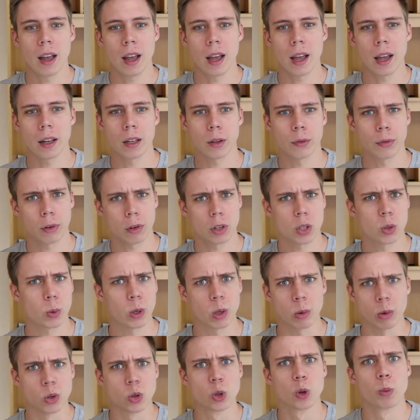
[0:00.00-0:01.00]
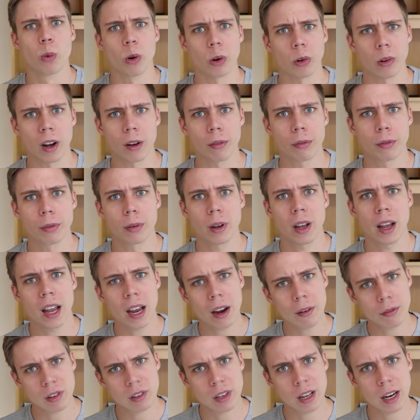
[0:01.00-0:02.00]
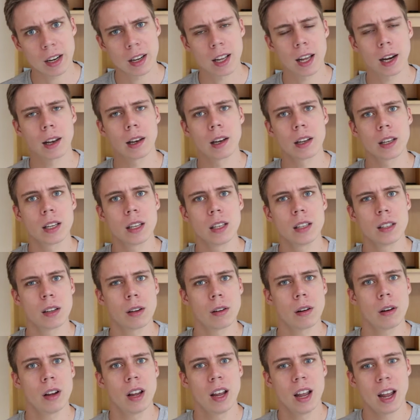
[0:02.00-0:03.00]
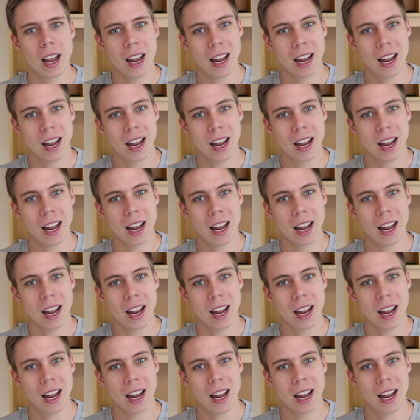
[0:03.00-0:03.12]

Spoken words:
And the first week was super rough. After that, it got a little easier.